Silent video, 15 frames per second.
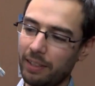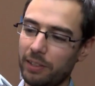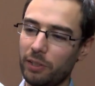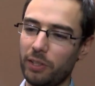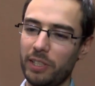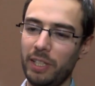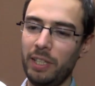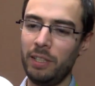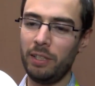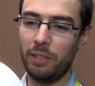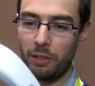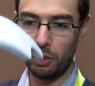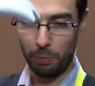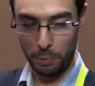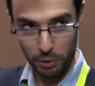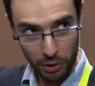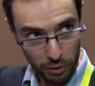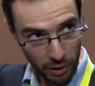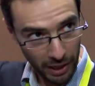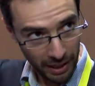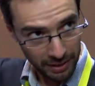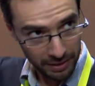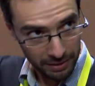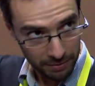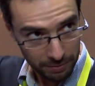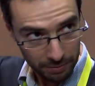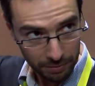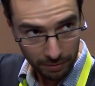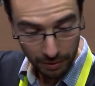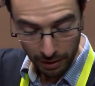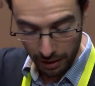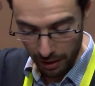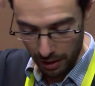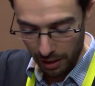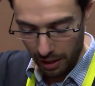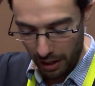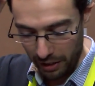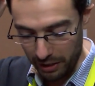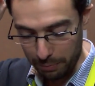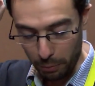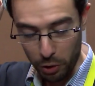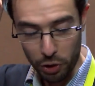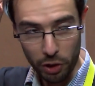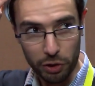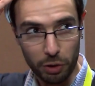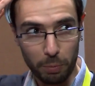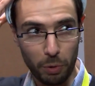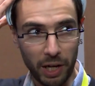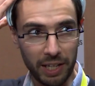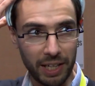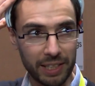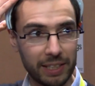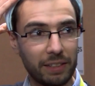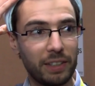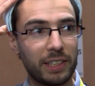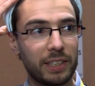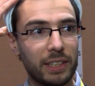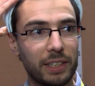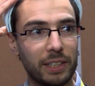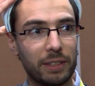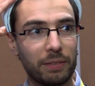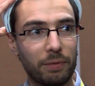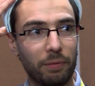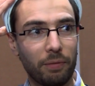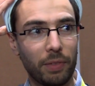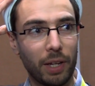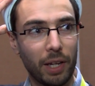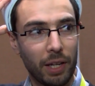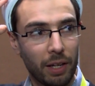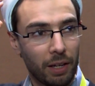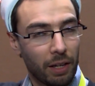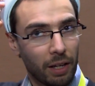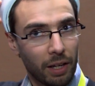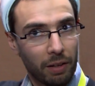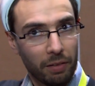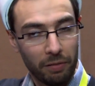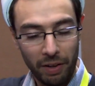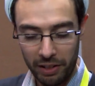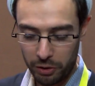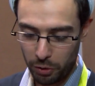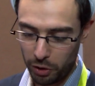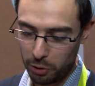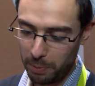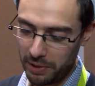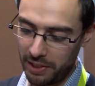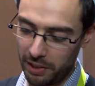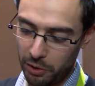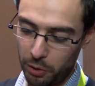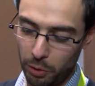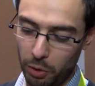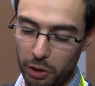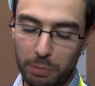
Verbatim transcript: you see, you put on your head, and it measures your brain activity. But transmitted to a